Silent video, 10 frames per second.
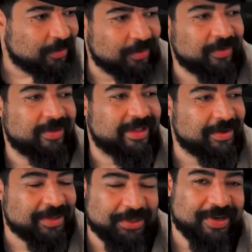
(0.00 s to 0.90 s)
Whew,
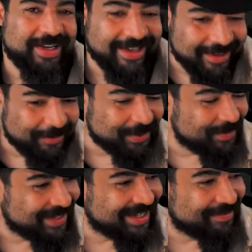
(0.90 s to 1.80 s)
that was tricky. We
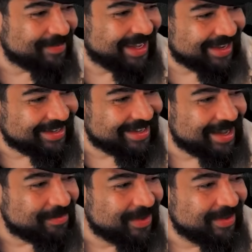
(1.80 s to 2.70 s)
almost didn't make it in
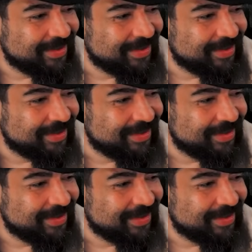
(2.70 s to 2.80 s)
time.